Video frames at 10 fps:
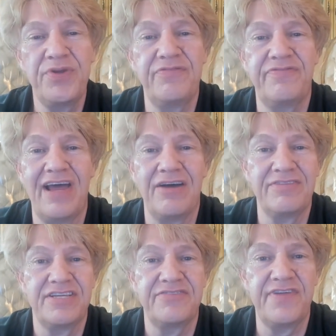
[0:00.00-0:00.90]
you
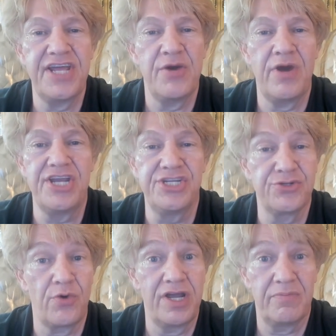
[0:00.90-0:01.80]
found this video
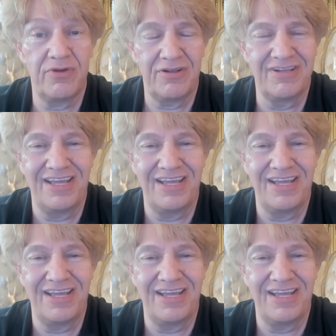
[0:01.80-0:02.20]
enjoyable.